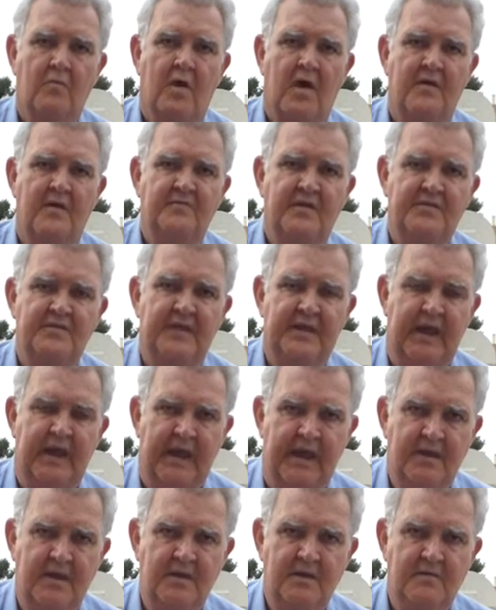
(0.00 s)
Arrived at the
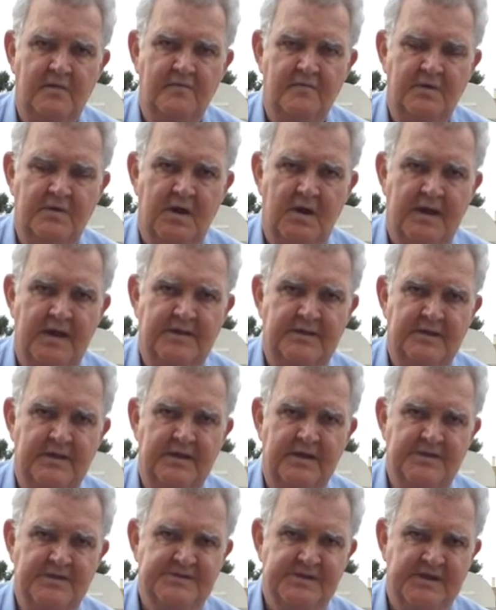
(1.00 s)
end of
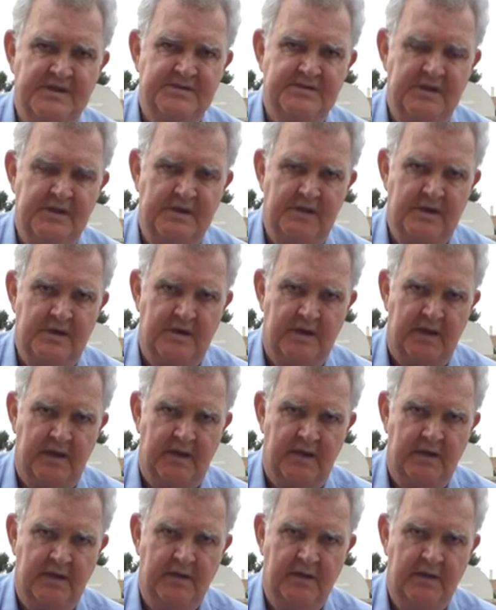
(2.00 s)

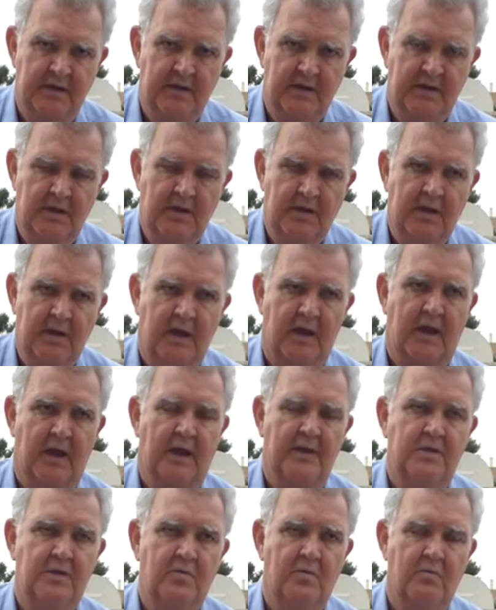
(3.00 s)
1969.
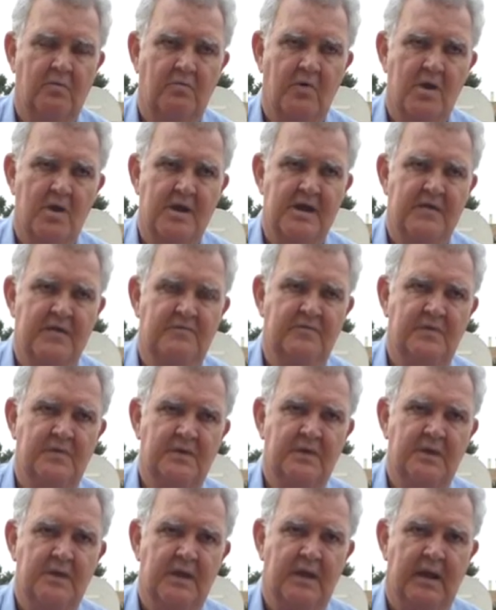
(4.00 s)
You arrived,
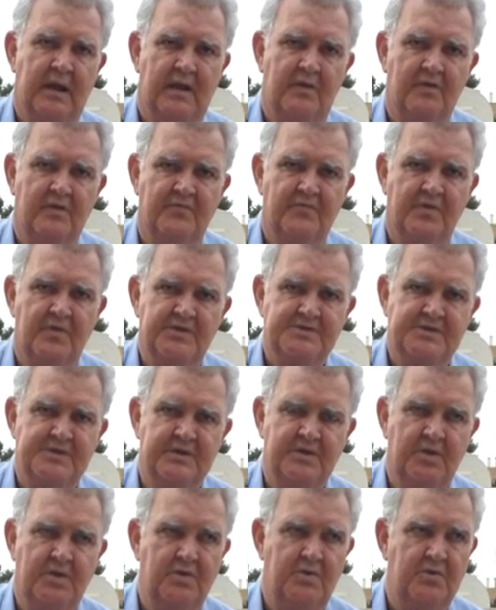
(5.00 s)
and the first
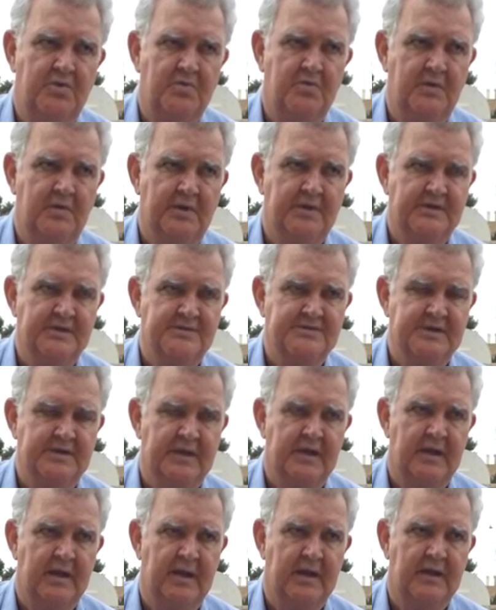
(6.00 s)
thing you do is
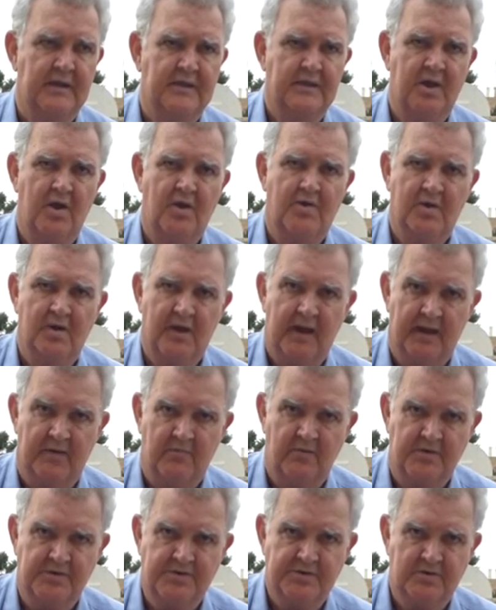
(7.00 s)
go to
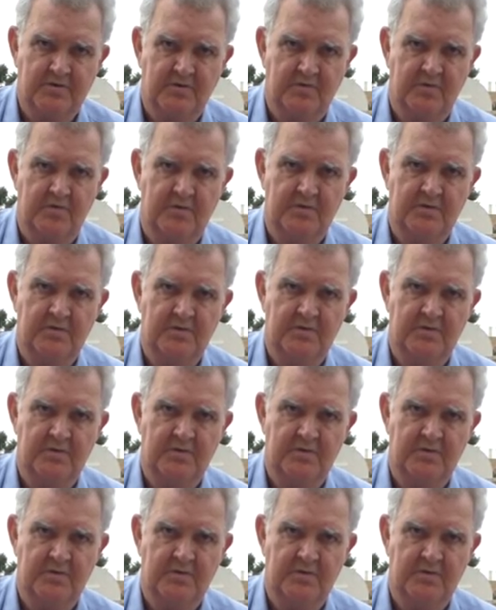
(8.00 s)
language school.